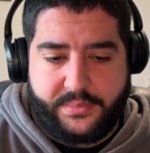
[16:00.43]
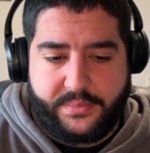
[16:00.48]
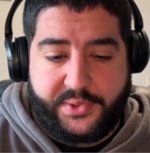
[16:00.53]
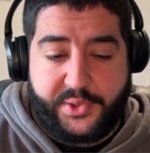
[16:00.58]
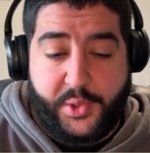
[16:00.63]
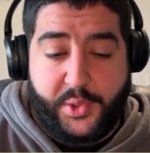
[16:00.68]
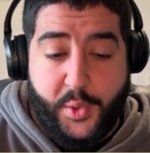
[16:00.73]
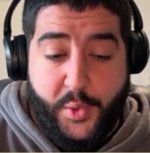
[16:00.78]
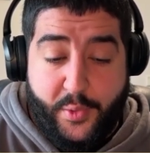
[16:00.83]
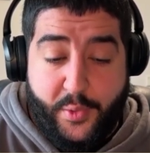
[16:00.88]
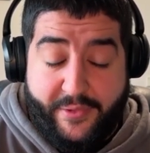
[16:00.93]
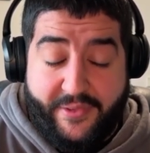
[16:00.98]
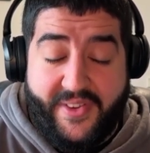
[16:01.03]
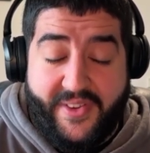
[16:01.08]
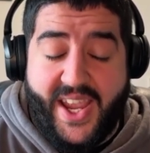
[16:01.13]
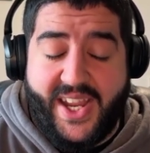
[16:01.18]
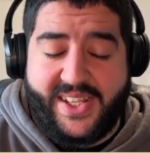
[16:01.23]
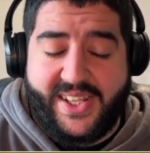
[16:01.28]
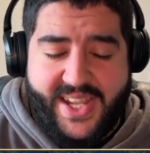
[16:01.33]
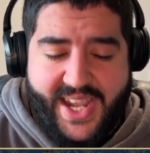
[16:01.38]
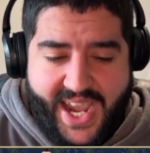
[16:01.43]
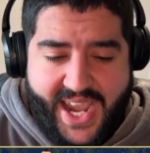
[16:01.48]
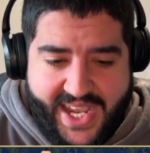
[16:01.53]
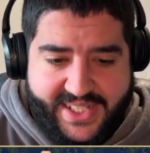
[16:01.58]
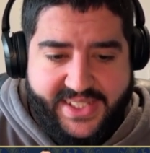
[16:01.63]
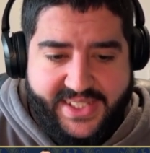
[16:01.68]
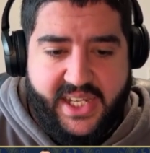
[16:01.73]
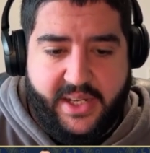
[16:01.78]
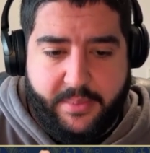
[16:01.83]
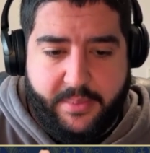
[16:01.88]
Two
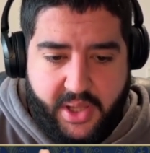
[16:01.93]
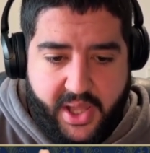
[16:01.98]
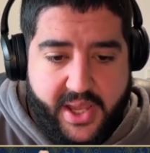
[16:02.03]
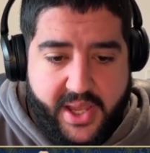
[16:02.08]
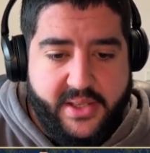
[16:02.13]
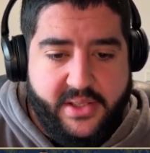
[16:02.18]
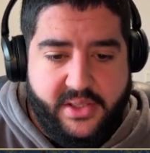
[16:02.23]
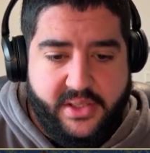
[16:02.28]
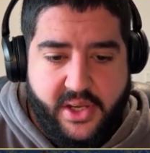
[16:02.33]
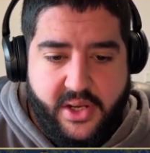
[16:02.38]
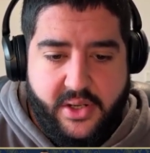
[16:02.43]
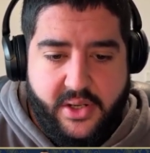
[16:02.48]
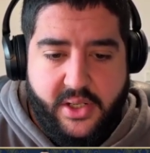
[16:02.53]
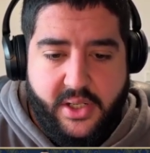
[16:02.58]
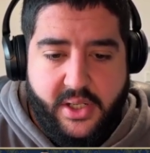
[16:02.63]
fantastic players, though,